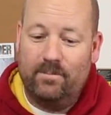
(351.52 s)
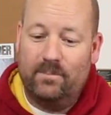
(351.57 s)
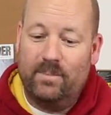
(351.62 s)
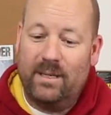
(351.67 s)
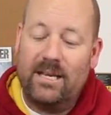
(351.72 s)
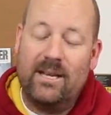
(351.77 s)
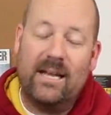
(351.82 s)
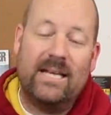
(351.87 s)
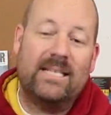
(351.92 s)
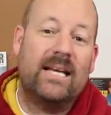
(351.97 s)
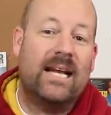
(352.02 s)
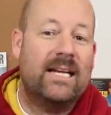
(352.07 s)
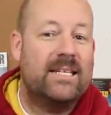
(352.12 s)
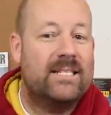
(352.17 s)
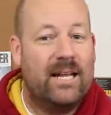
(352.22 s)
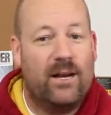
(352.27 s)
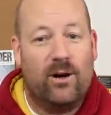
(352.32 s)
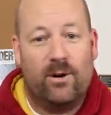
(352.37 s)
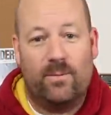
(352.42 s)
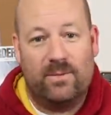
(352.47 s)
But you guys got to
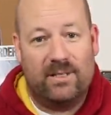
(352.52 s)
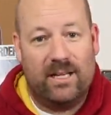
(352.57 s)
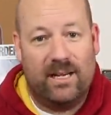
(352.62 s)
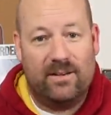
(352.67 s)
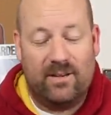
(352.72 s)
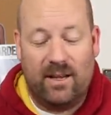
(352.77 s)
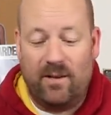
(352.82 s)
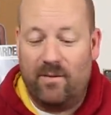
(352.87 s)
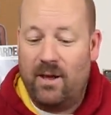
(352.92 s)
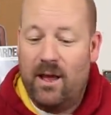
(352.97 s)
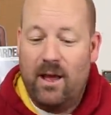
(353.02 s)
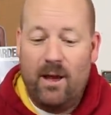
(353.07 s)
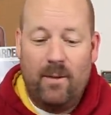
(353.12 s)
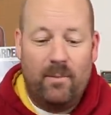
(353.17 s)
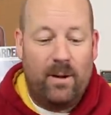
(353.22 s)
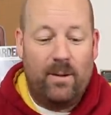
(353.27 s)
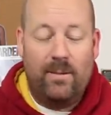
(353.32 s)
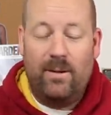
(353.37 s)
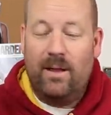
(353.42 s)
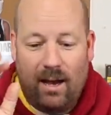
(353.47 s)
stay home, stay safe.
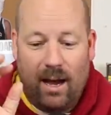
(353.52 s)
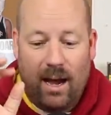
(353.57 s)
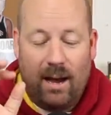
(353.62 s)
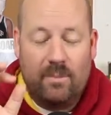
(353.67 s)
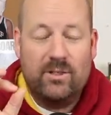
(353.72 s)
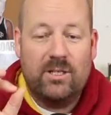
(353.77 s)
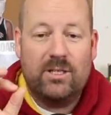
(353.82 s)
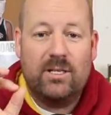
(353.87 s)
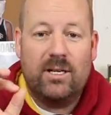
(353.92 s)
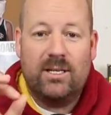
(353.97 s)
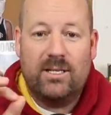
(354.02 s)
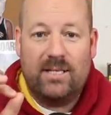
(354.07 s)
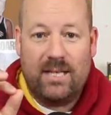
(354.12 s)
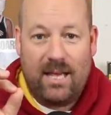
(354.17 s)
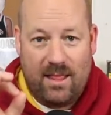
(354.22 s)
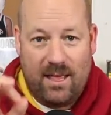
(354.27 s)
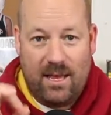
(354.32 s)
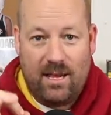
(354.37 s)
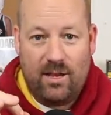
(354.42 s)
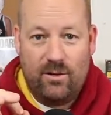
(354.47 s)
But I'm just going to
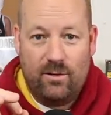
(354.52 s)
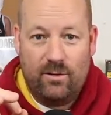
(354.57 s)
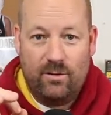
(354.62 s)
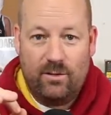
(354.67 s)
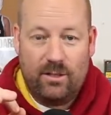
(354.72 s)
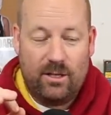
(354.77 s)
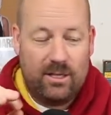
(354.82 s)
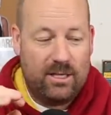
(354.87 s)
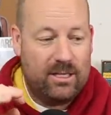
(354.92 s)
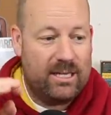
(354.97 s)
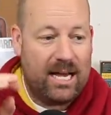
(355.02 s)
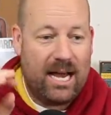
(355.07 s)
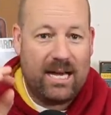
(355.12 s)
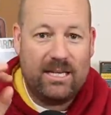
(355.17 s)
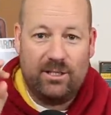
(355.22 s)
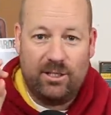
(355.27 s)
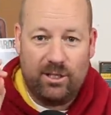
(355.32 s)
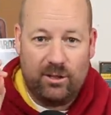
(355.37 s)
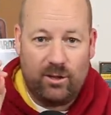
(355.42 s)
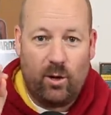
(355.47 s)
say thank you to these
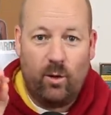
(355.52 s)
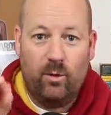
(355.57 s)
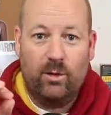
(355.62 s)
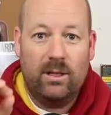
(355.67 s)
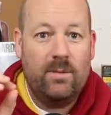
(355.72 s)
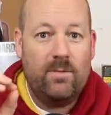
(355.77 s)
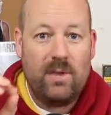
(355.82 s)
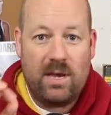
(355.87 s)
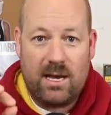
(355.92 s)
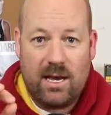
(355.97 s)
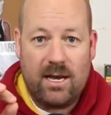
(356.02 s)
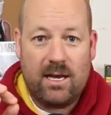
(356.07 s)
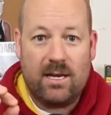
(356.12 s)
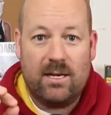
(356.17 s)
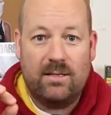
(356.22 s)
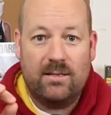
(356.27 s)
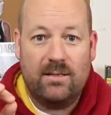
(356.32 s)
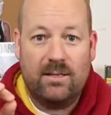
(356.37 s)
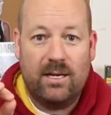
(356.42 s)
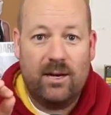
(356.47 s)
guys just only
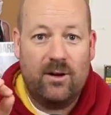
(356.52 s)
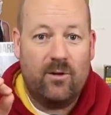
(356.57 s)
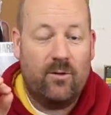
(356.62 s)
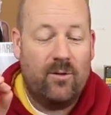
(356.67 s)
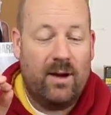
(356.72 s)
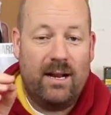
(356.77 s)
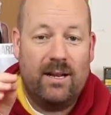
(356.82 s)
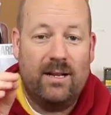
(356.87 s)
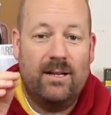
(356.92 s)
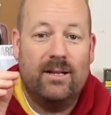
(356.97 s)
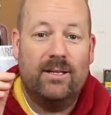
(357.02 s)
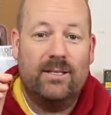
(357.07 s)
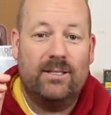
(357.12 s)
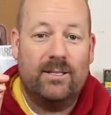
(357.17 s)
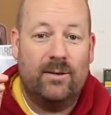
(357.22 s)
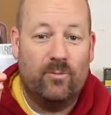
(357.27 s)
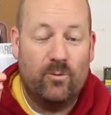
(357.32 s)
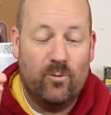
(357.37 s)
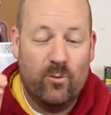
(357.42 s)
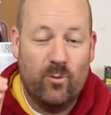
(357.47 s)
because it created
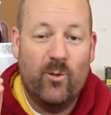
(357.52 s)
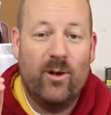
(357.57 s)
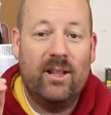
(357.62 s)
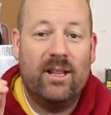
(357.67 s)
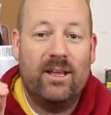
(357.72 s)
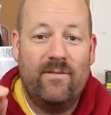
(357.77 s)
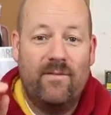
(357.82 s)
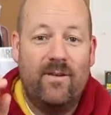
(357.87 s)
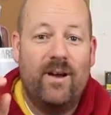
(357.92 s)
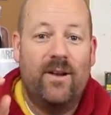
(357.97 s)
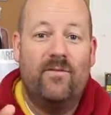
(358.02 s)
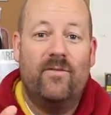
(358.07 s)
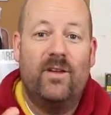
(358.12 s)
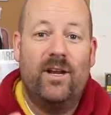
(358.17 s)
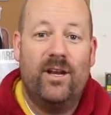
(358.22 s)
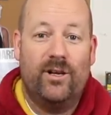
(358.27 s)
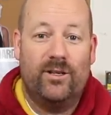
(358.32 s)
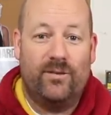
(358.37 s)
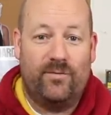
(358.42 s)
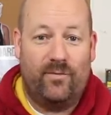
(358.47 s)
some really fun
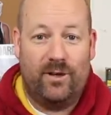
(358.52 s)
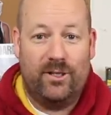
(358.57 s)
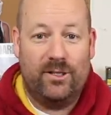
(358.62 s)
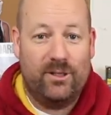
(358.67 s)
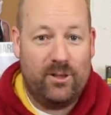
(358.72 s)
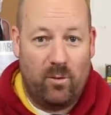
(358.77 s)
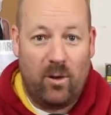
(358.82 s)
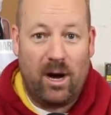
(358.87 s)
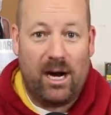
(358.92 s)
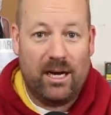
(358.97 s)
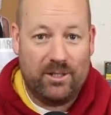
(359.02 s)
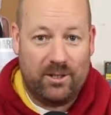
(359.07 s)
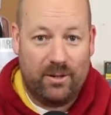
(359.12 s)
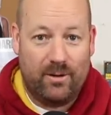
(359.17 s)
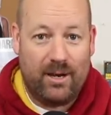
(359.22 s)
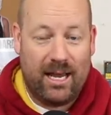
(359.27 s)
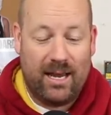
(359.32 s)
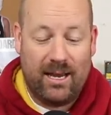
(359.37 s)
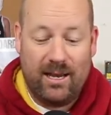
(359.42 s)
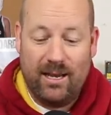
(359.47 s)
videos for us to watch,
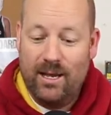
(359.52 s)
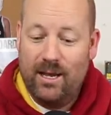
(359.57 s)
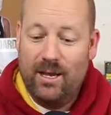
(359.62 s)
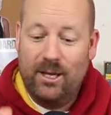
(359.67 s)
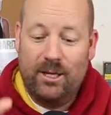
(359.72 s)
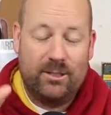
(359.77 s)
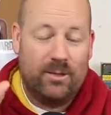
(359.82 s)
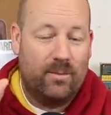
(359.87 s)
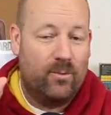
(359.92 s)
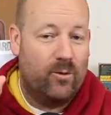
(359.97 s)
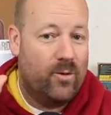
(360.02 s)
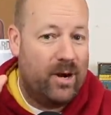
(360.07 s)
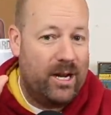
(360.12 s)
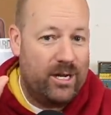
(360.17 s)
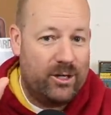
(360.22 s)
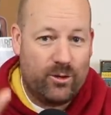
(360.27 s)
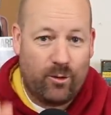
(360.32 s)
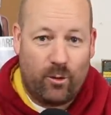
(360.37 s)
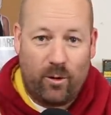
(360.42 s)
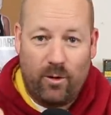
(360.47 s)
okay? Some
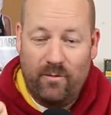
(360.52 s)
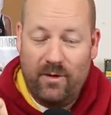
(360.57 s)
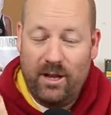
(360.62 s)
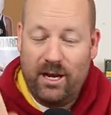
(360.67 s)
great troll